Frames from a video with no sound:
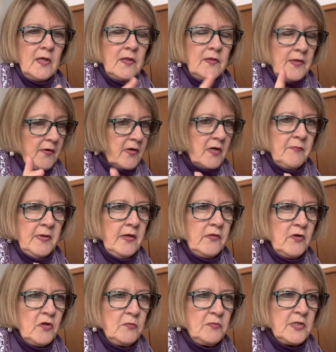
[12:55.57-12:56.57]
There can be
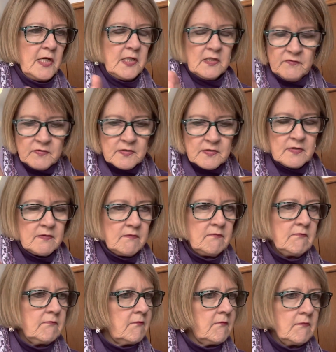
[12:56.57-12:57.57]
other objectives,
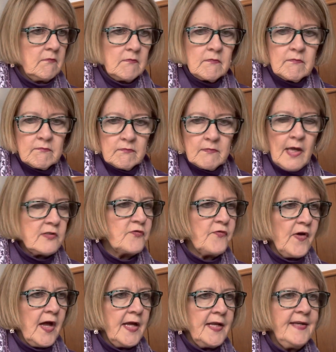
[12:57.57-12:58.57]
that's
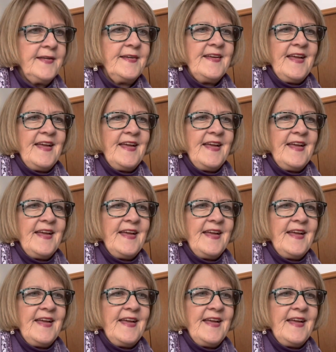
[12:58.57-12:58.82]
fine.